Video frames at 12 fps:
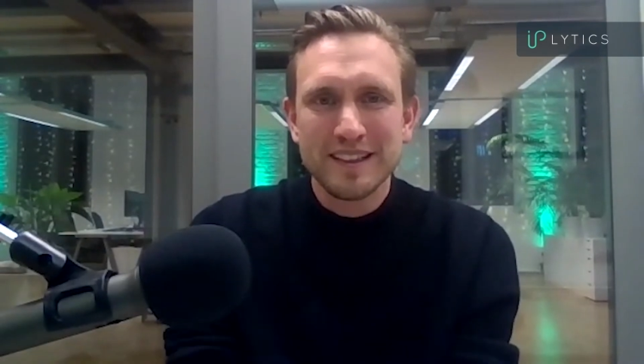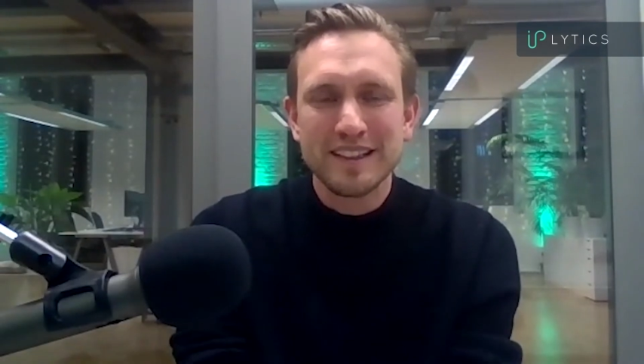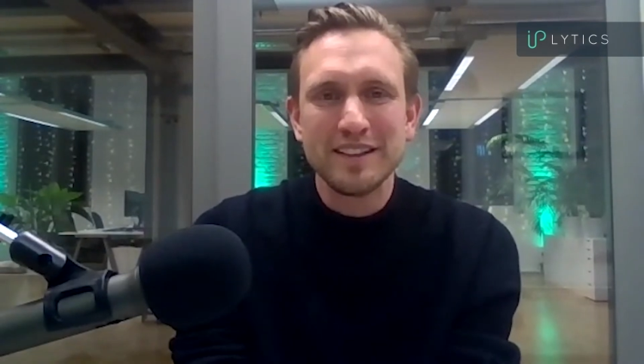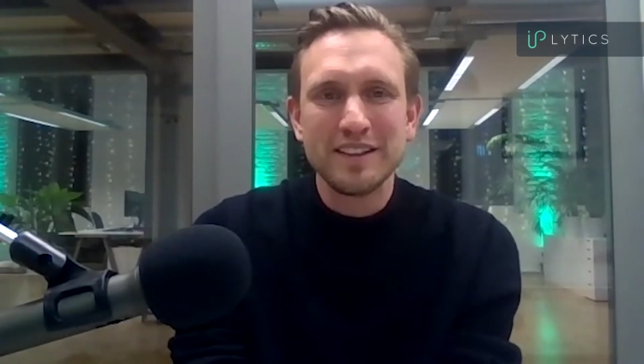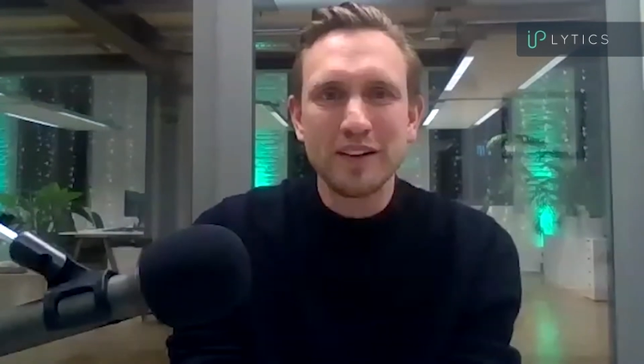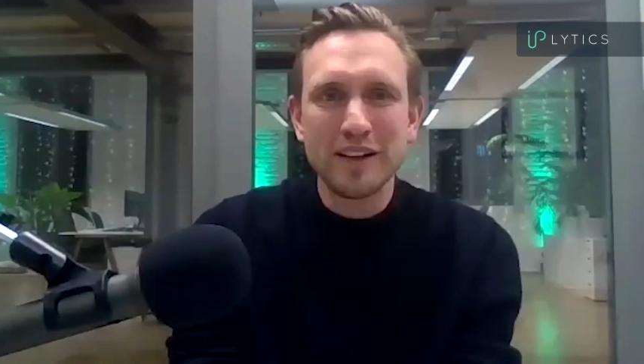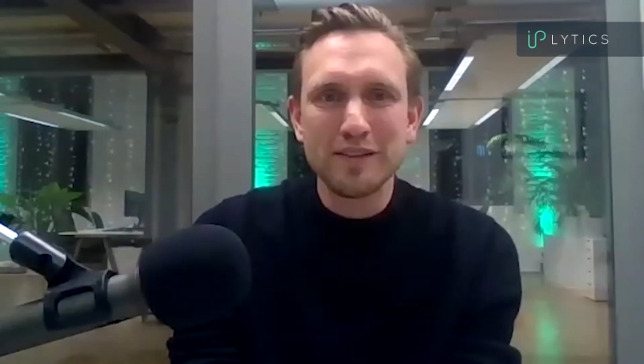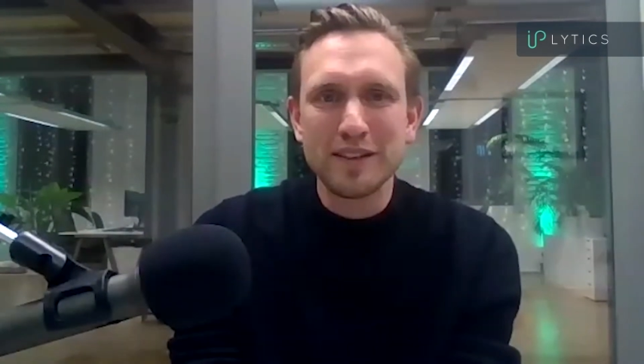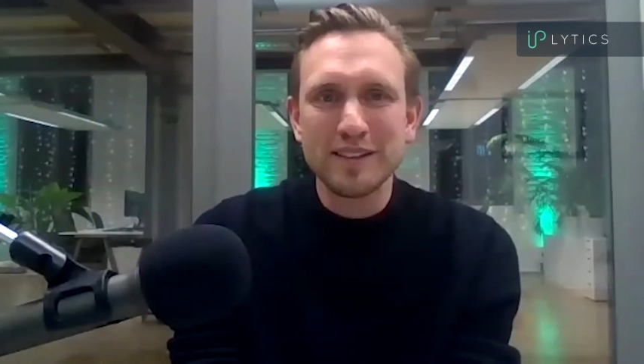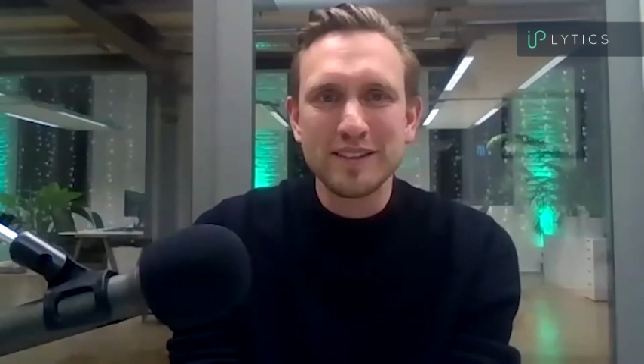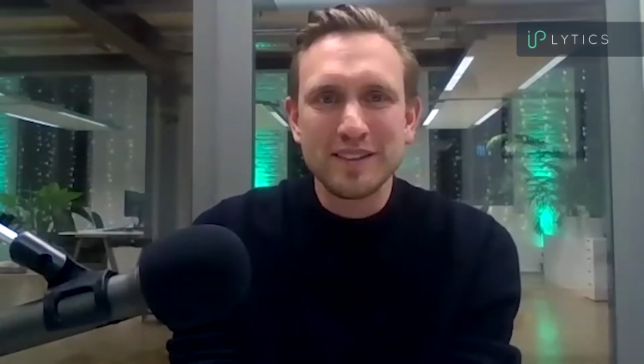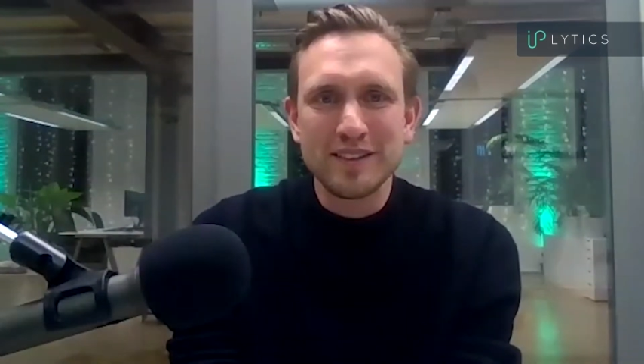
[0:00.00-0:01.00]
you don't
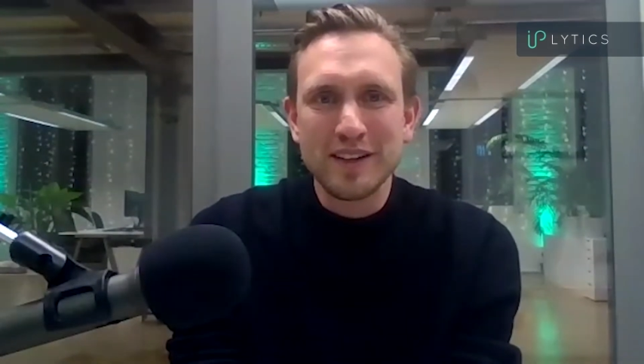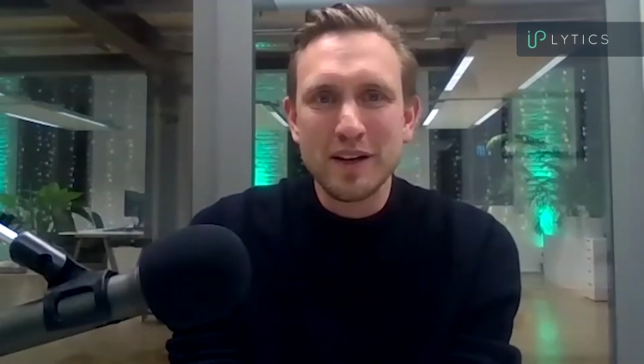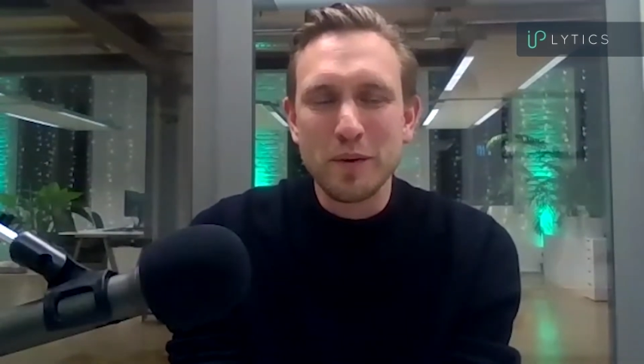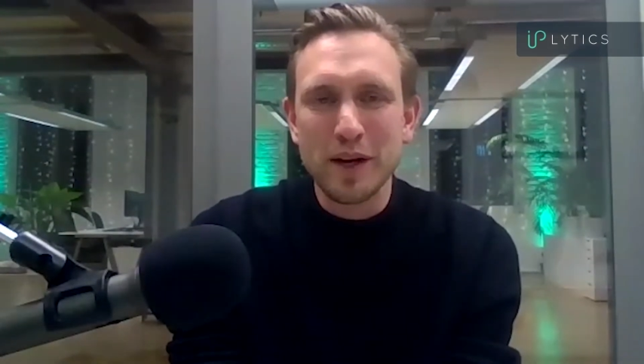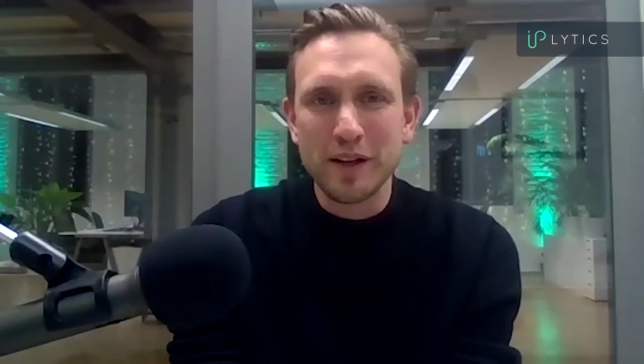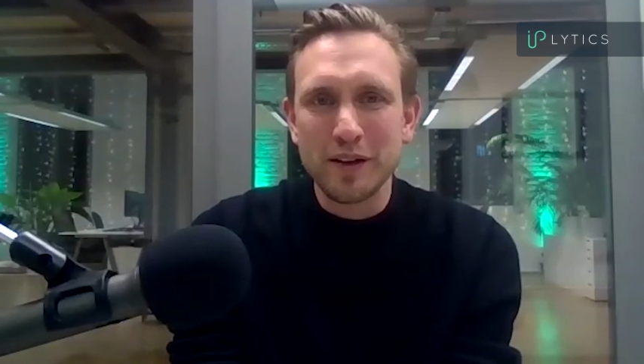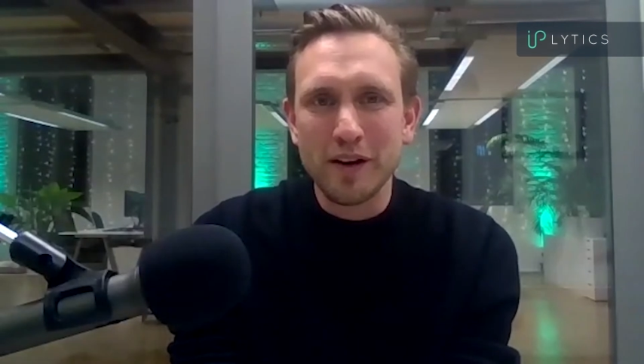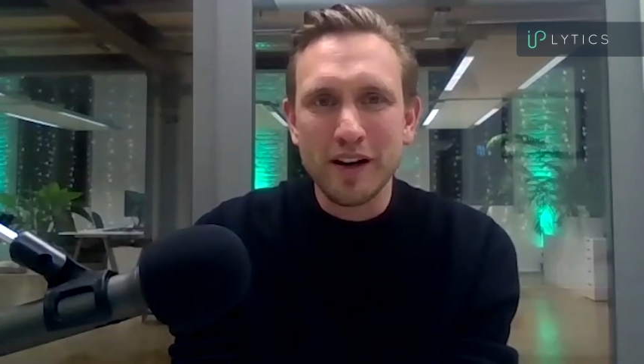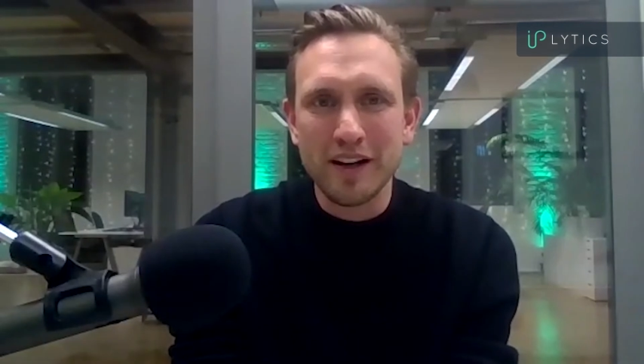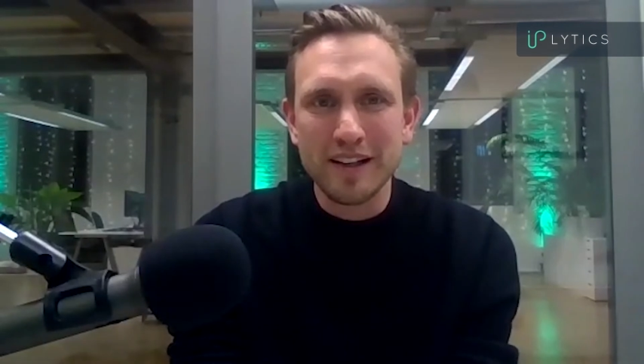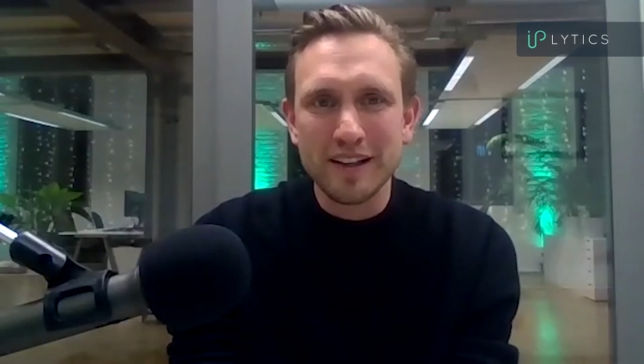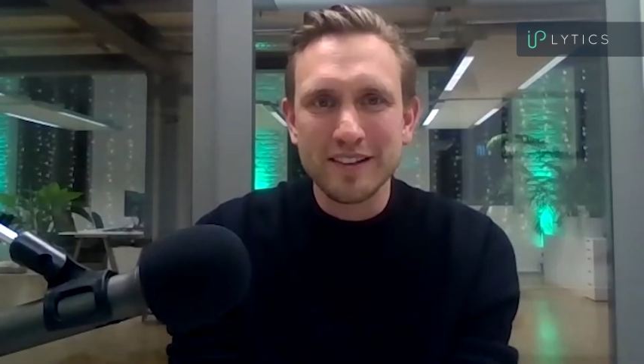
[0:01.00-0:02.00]
even see where you
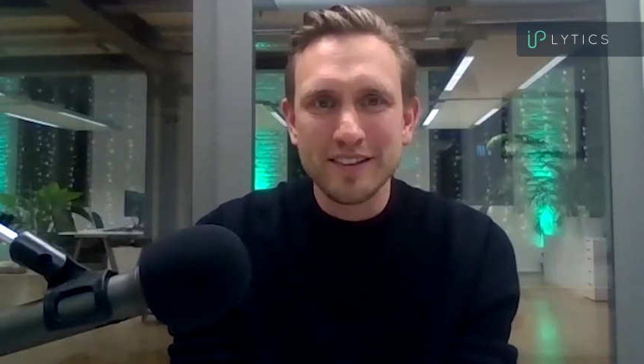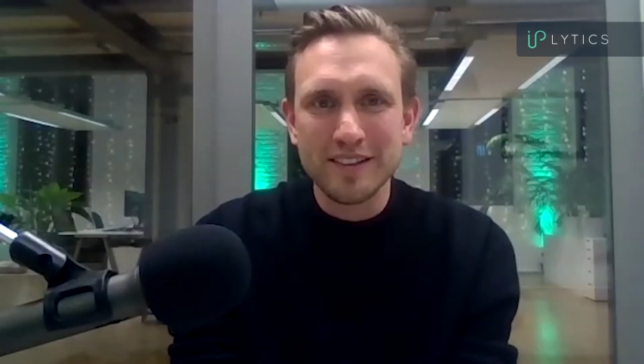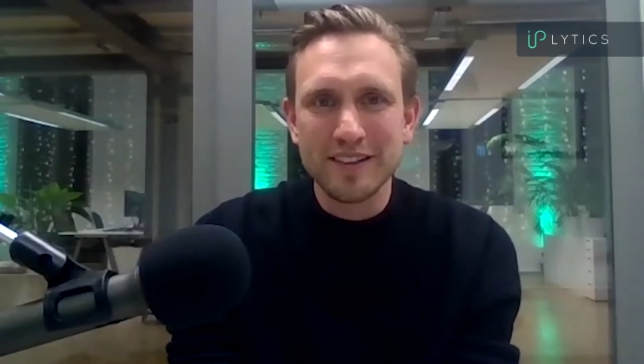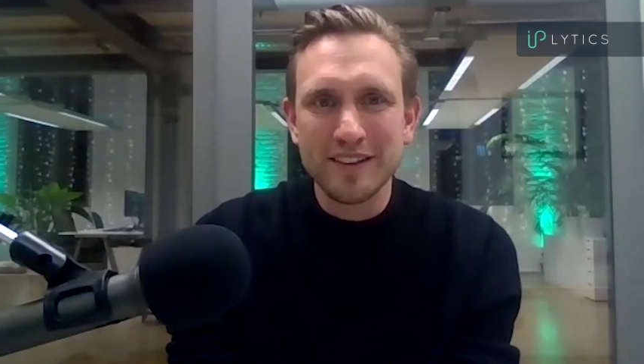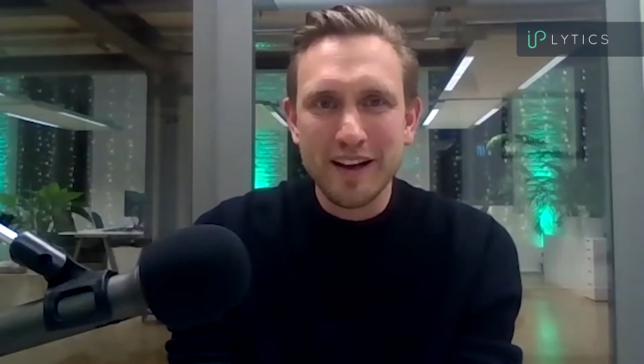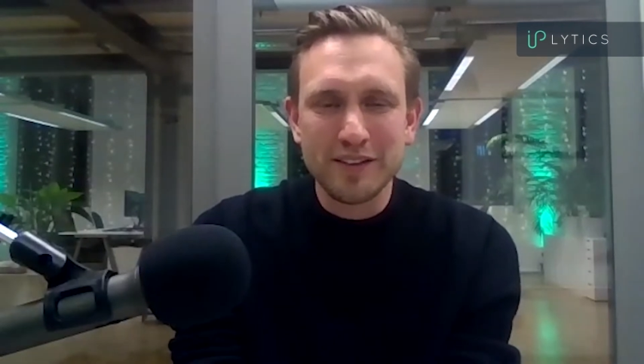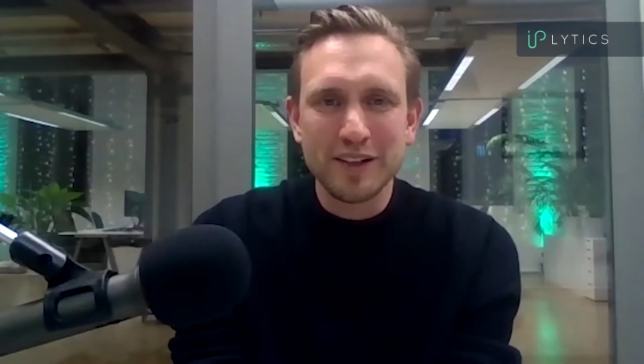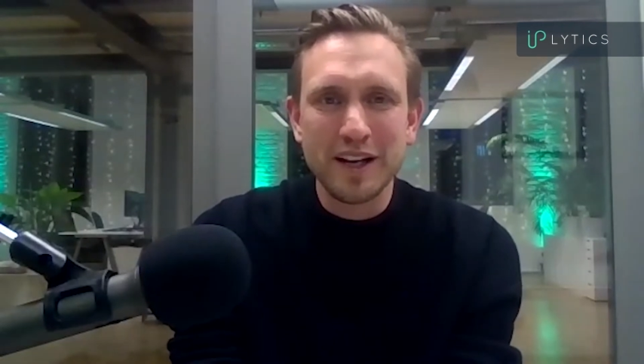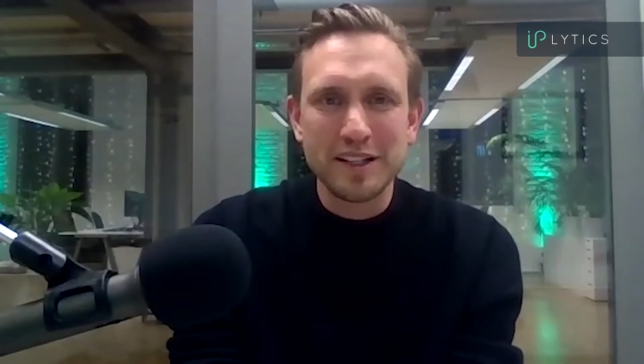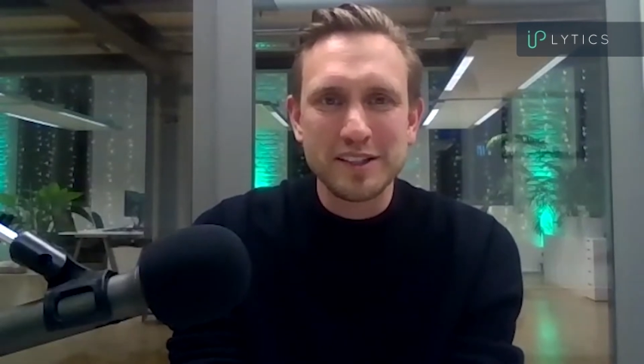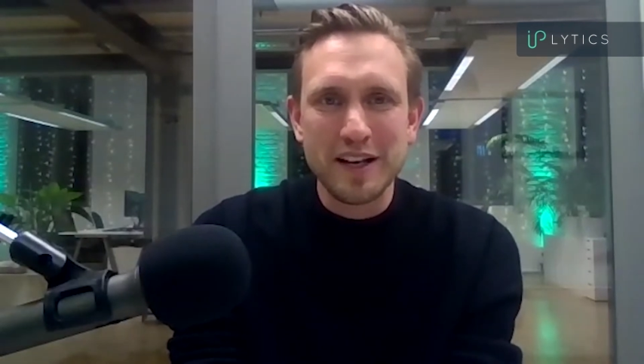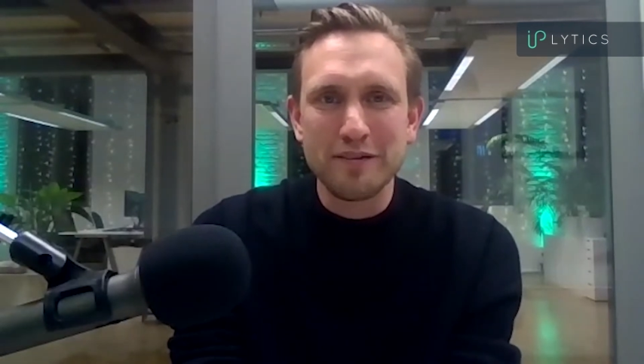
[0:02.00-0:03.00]
are. You have
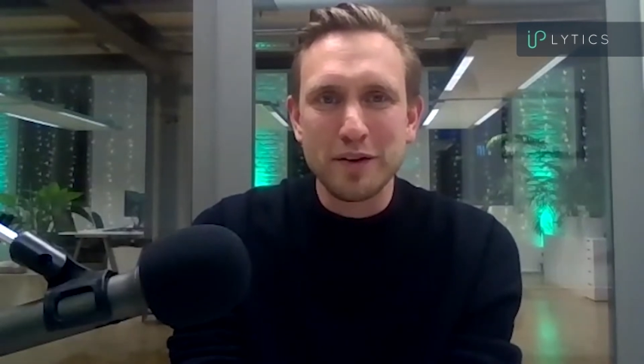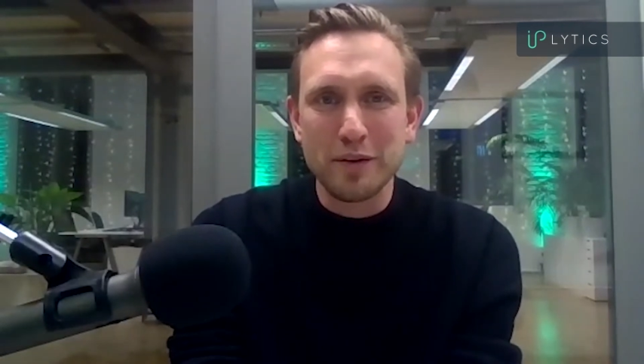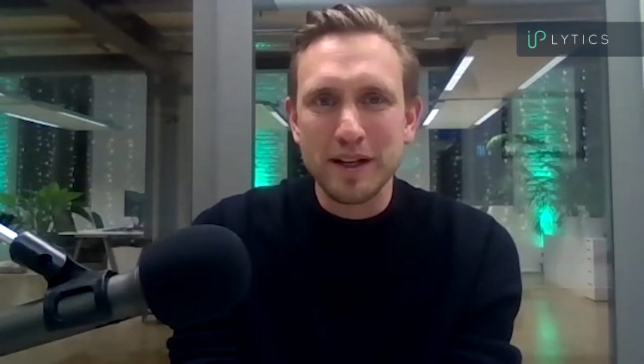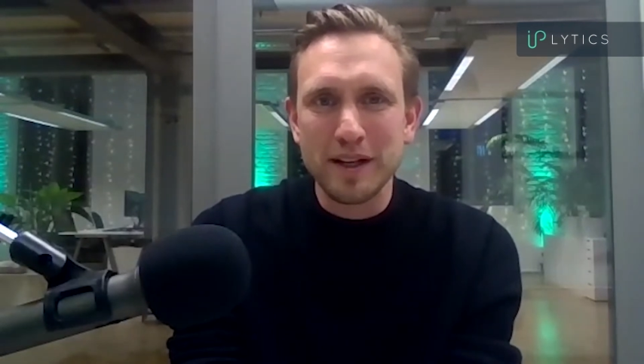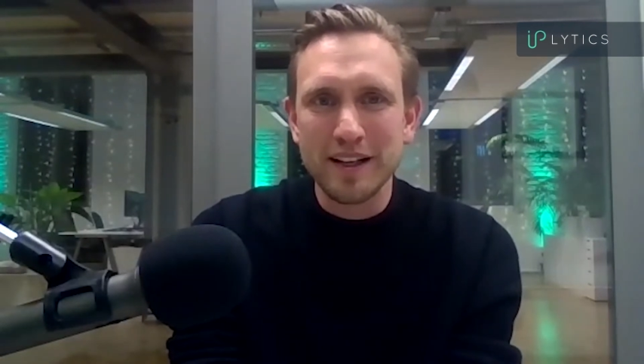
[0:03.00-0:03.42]
connection everywhere.